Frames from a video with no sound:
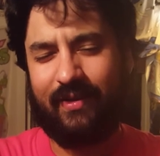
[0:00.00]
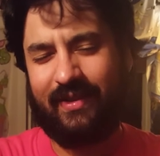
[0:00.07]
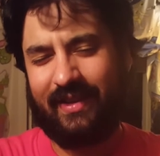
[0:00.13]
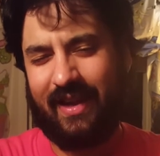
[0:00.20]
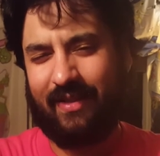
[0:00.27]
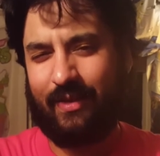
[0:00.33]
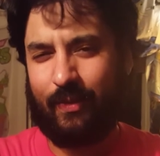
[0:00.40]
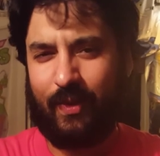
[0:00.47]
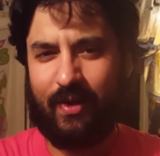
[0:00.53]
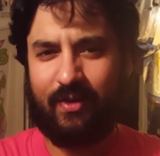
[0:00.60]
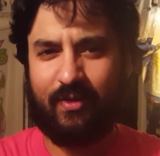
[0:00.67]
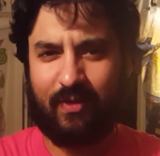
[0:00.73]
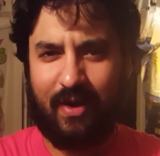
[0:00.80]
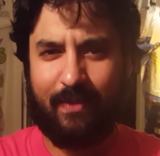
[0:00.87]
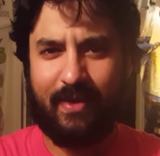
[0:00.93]
and you got the
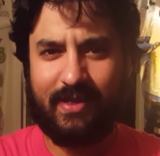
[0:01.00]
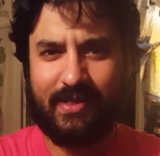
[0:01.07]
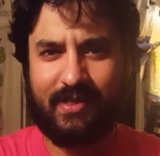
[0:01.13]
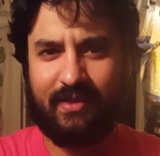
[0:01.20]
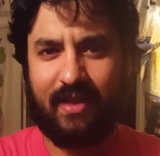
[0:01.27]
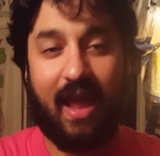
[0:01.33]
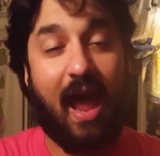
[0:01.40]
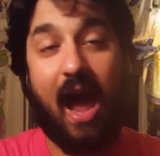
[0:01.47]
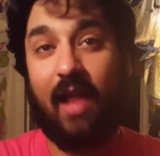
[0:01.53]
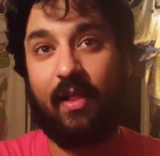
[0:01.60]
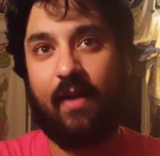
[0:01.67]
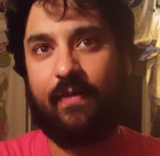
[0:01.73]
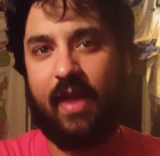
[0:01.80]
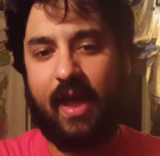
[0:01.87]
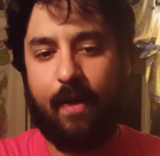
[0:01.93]
weird Grimace, and I
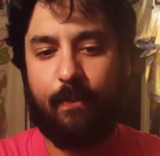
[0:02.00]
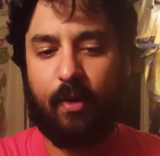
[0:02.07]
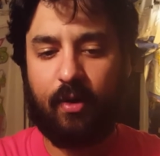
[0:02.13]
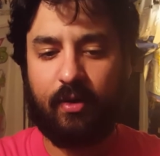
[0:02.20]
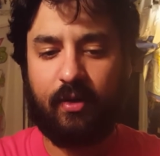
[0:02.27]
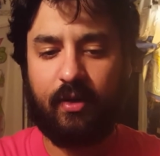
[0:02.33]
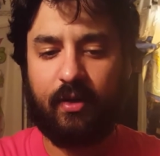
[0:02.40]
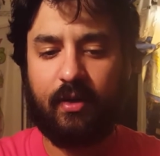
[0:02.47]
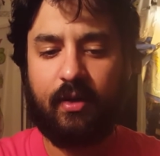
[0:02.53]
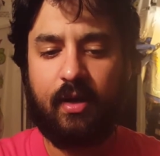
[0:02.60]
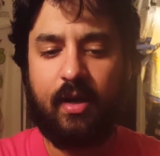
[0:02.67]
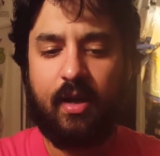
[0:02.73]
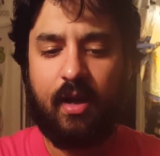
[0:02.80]
love the Hamburglar,